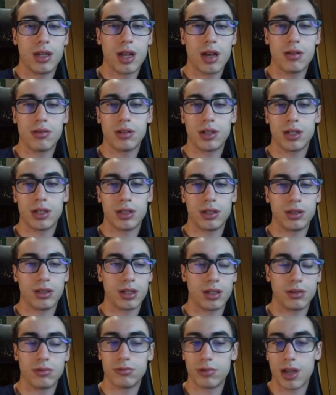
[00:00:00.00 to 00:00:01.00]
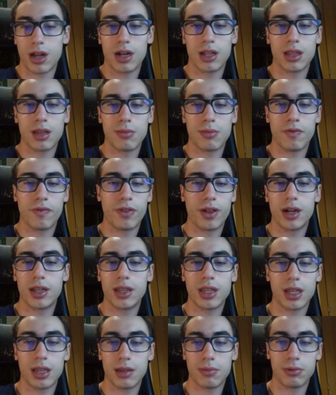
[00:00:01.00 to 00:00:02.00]
Now we are in the move
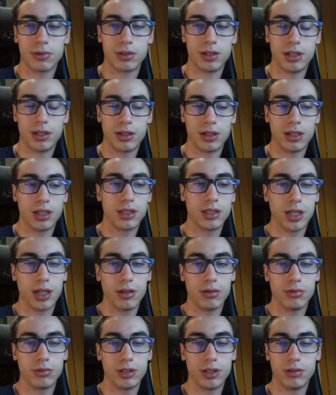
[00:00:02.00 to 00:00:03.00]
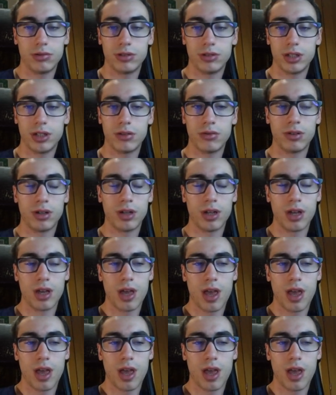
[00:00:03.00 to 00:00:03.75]
30 and the position is 0-0-0.